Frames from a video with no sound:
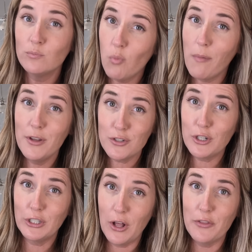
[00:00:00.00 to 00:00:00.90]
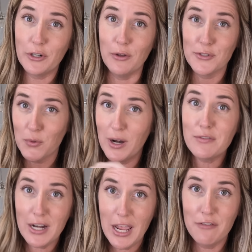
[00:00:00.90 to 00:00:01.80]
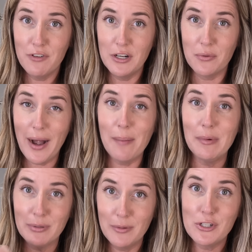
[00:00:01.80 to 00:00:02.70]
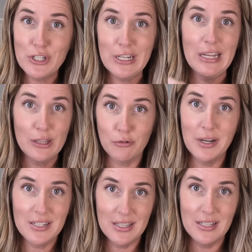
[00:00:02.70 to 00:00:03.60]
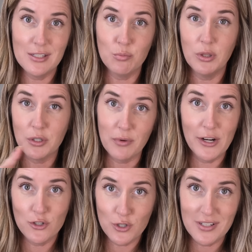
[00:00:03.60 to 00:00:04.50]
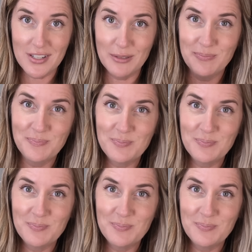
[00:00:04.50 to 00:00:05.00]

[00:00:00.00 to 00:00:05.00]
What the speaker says: These are good all on their own. So whatever I can't fit in a wrap, I'm probably just gonna eat the rest of these with the ranch dressing.